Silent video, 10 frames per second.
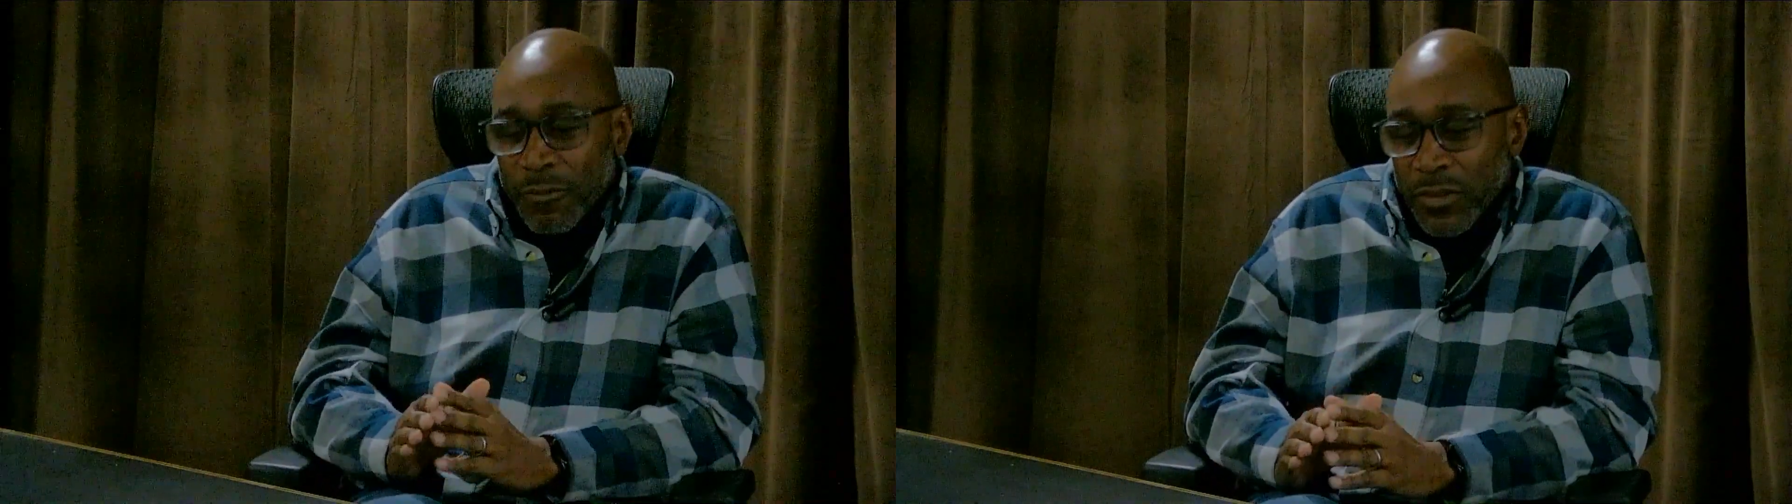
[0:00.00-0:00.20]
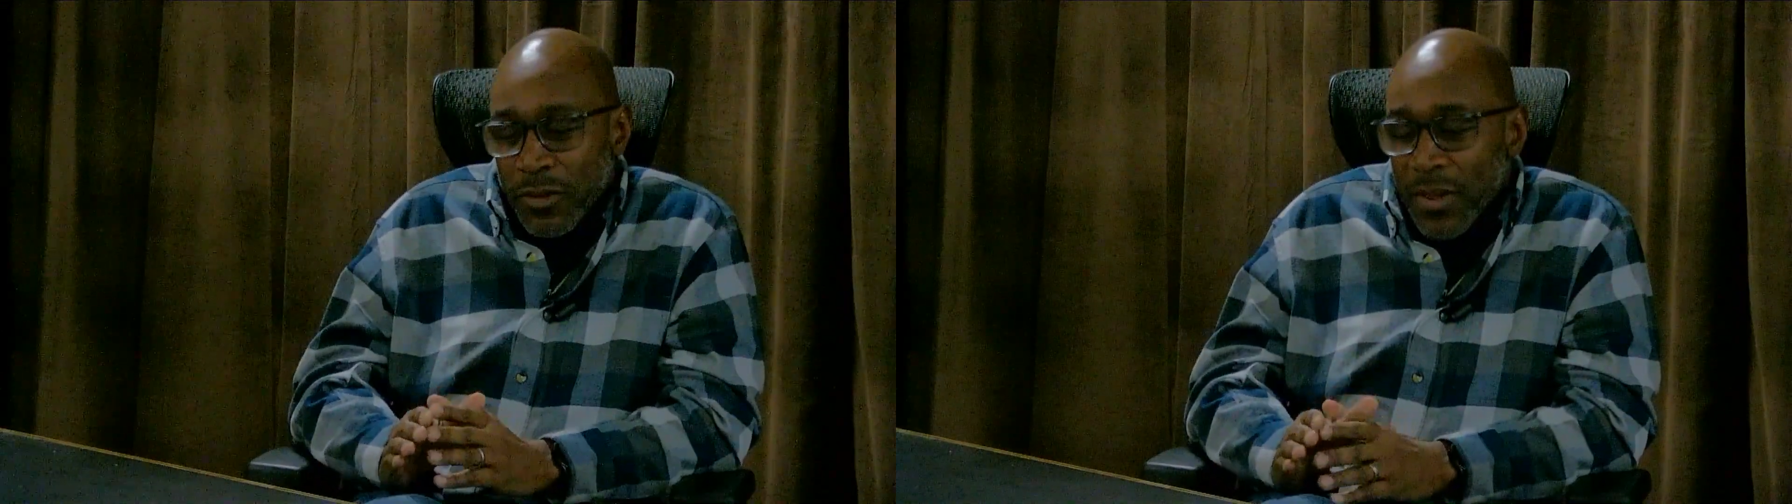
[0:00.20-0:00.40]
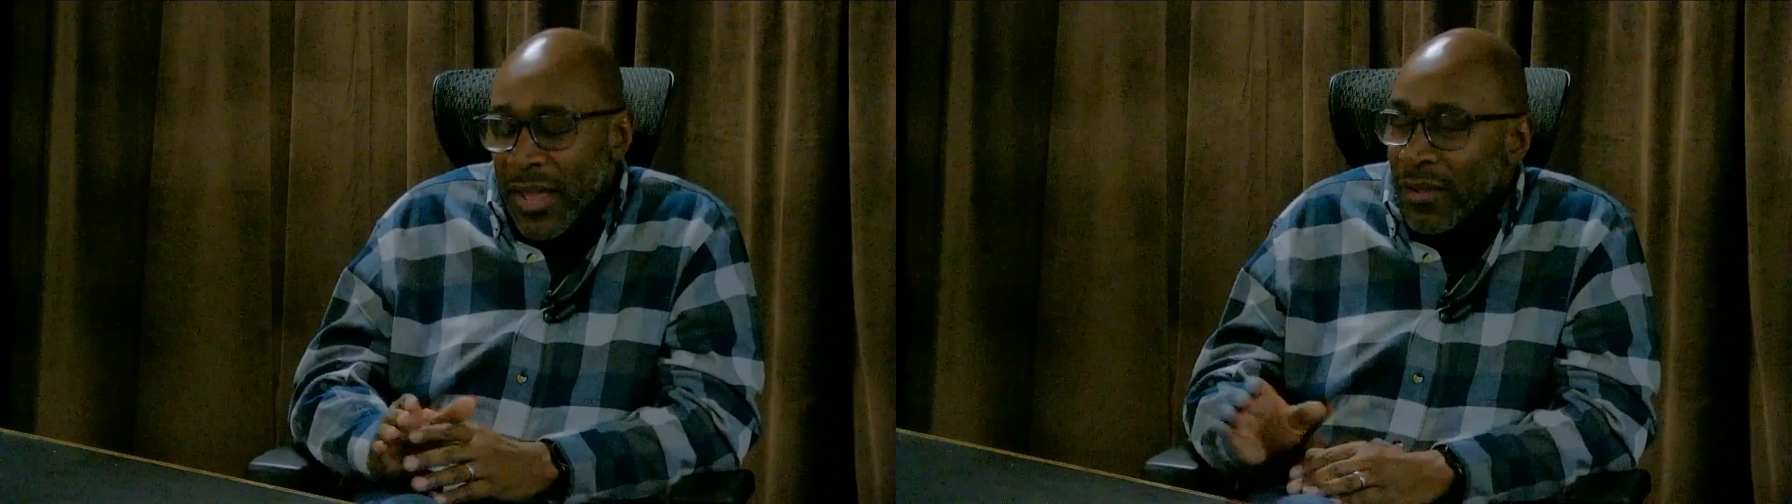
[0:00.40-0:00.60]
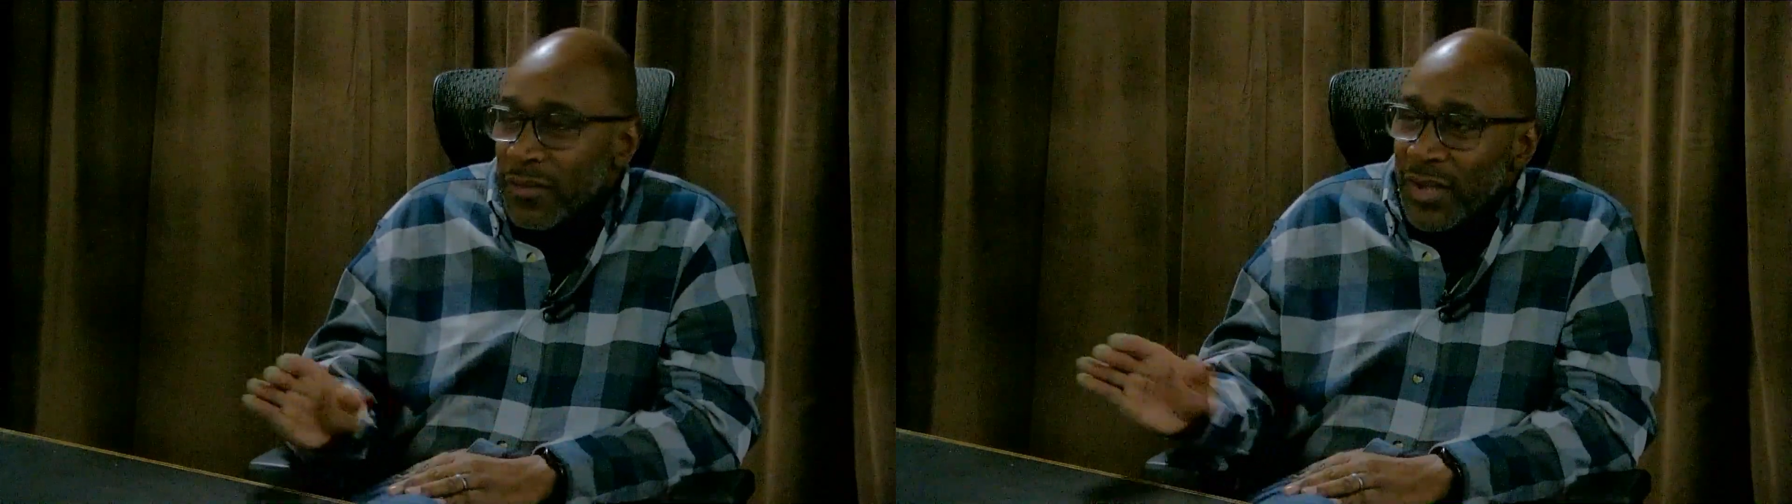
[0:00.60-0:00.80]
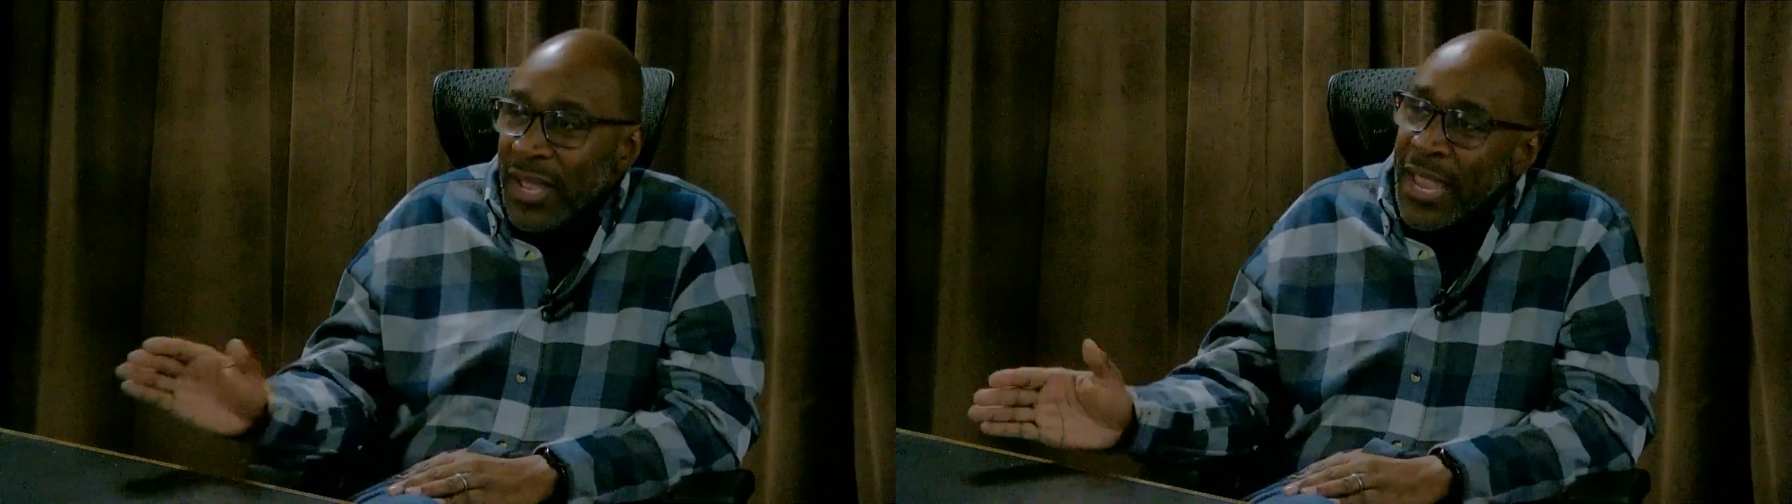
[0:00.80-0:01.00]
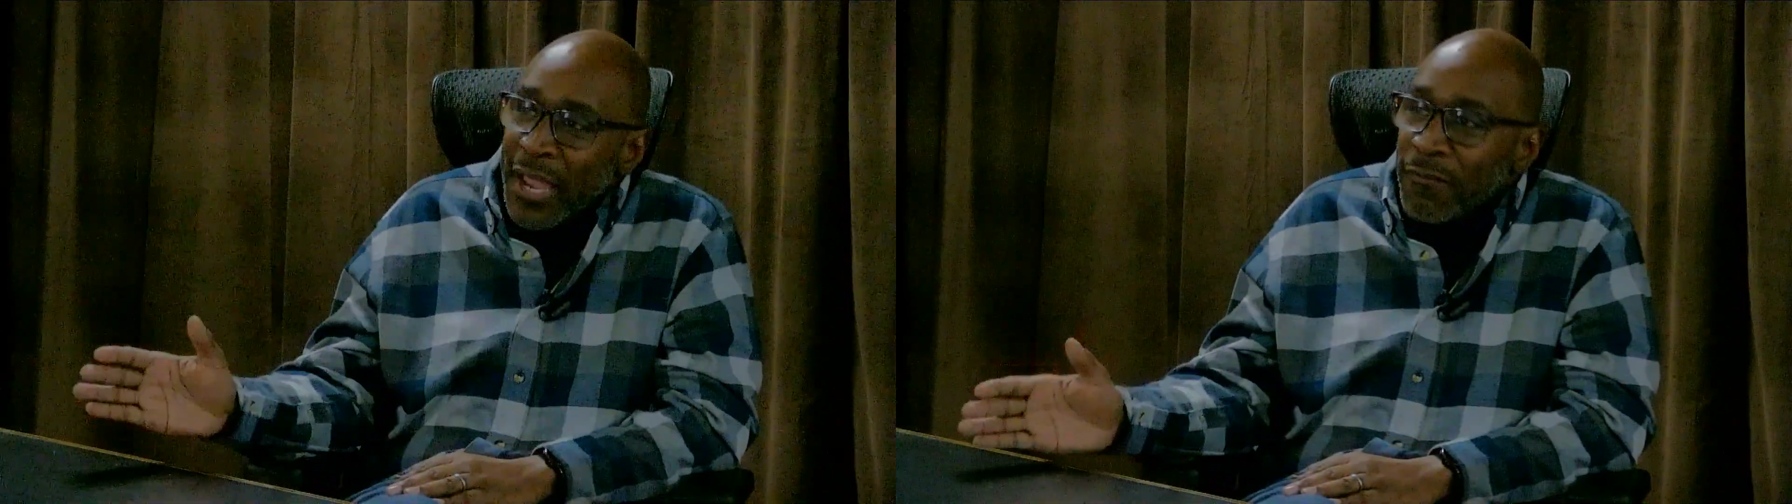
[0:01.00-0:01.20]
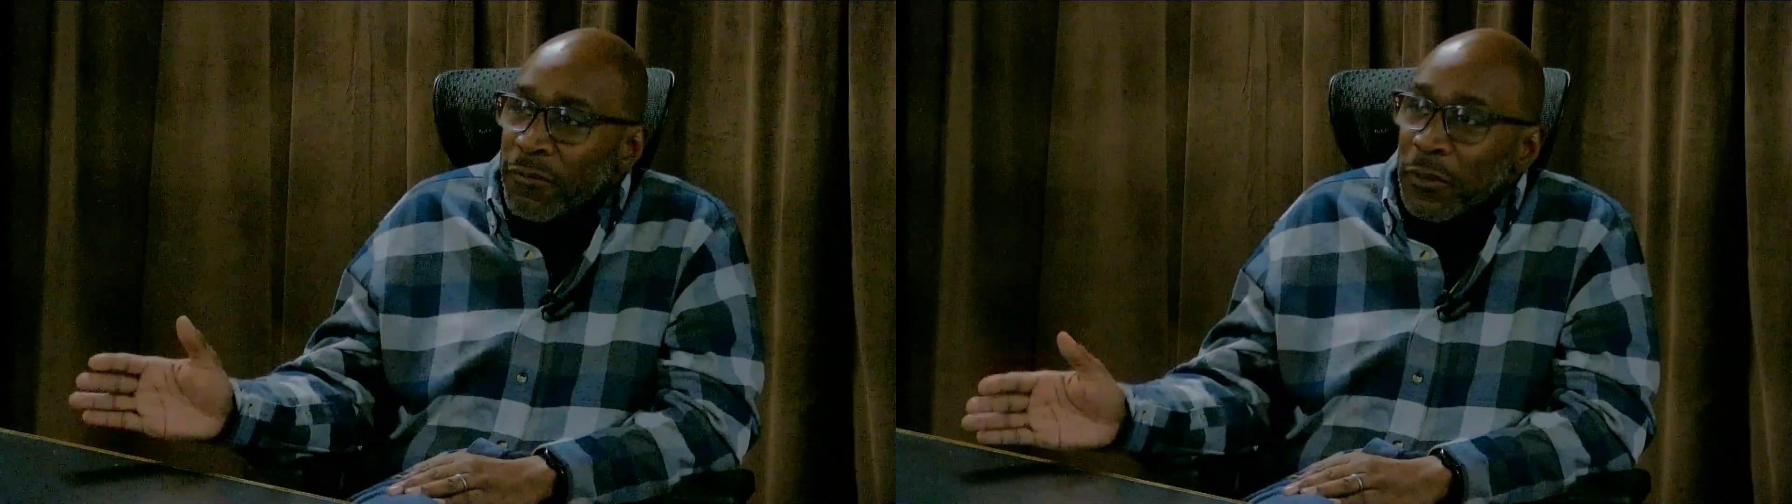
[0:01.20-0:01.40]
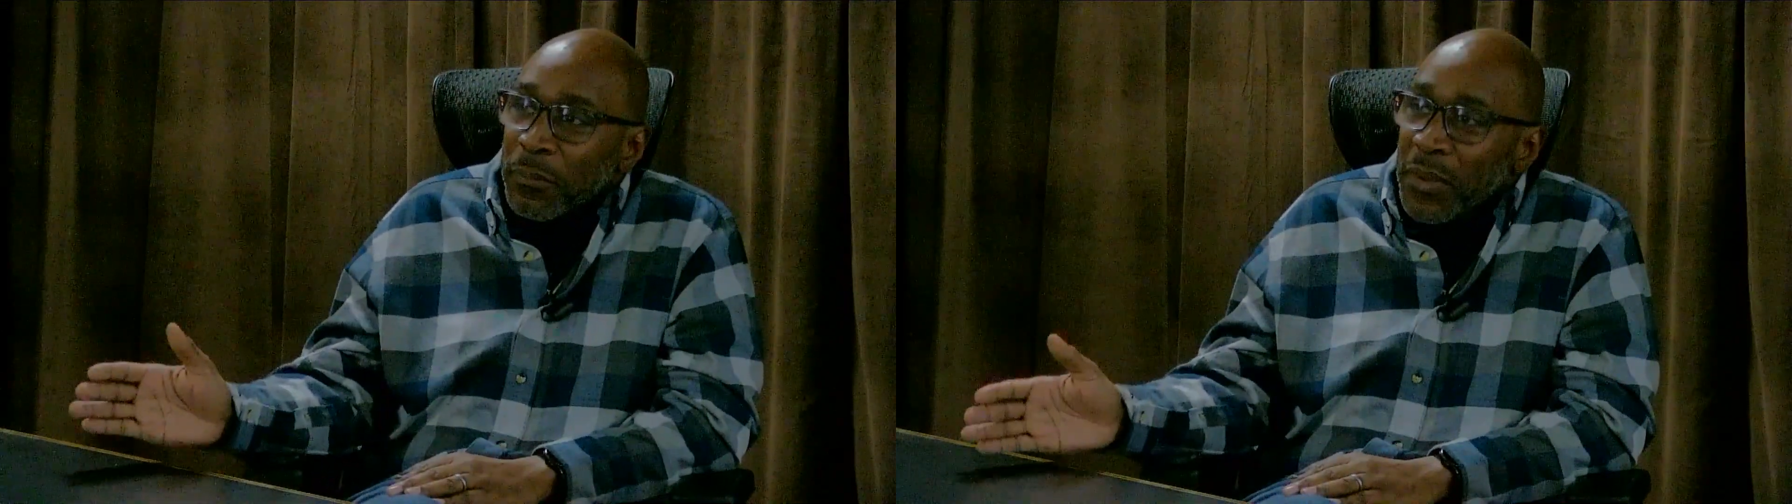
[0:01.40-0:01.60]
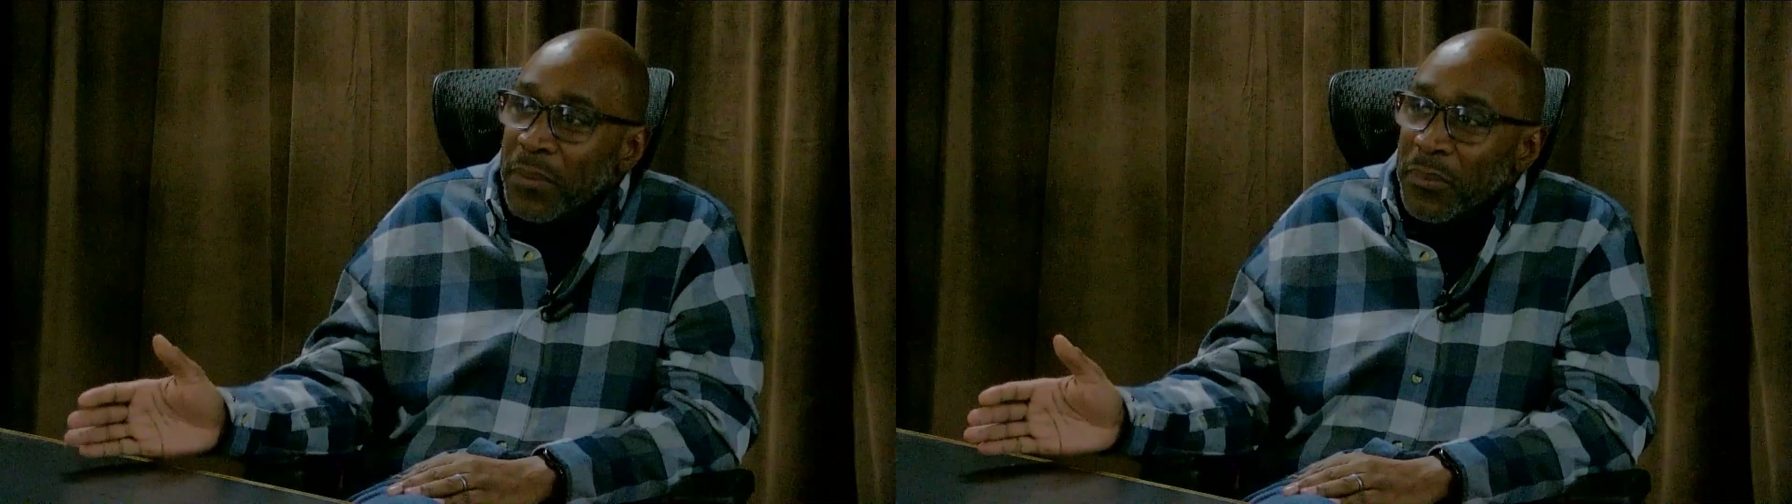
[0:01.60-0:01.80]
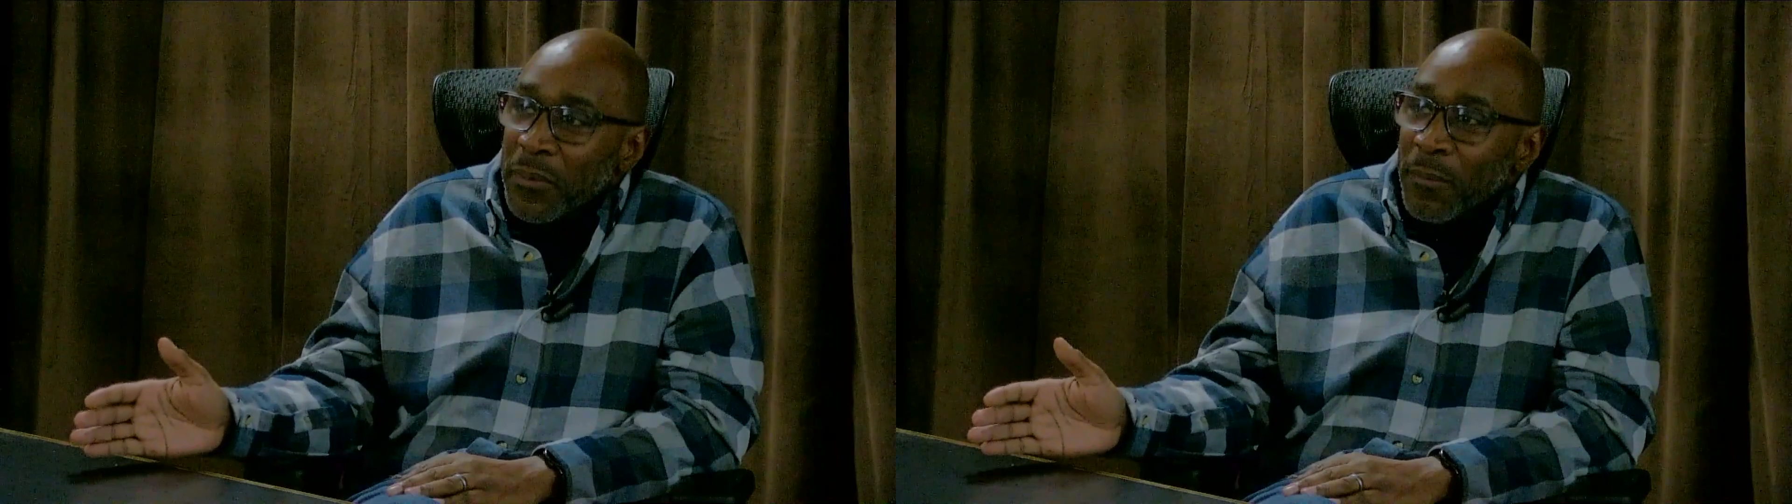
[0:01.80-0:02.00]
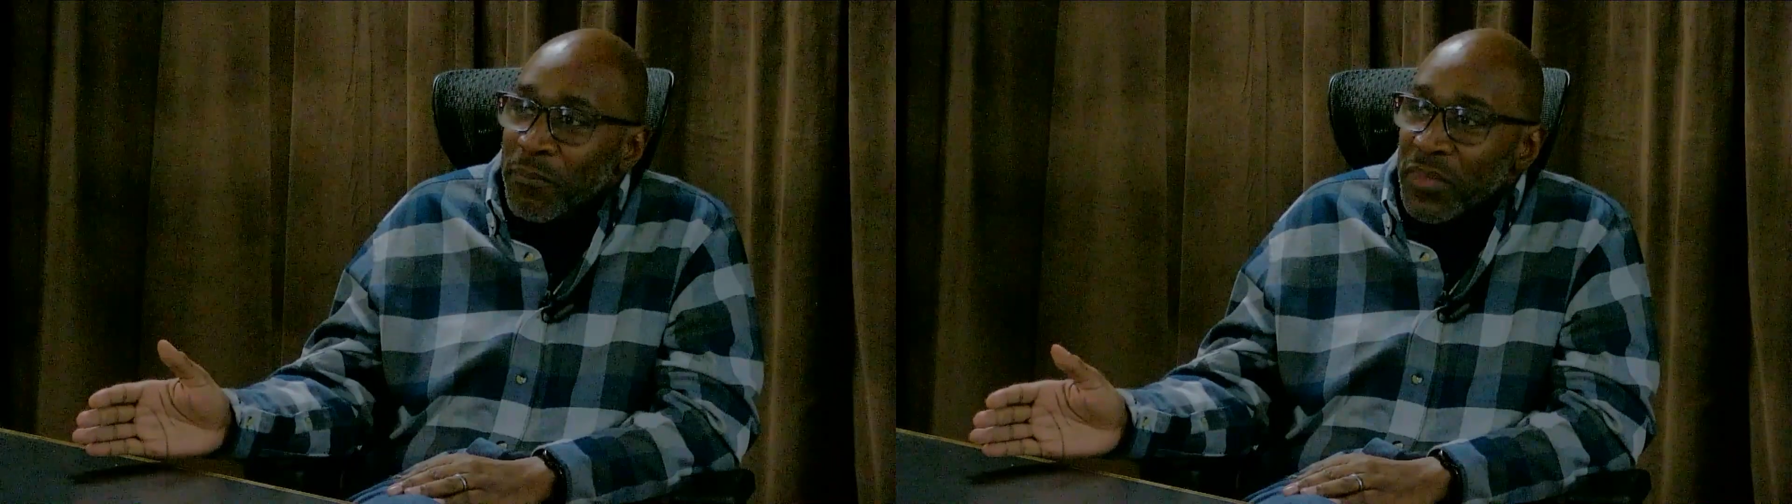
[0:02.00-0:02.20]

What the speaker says: you have a handful of people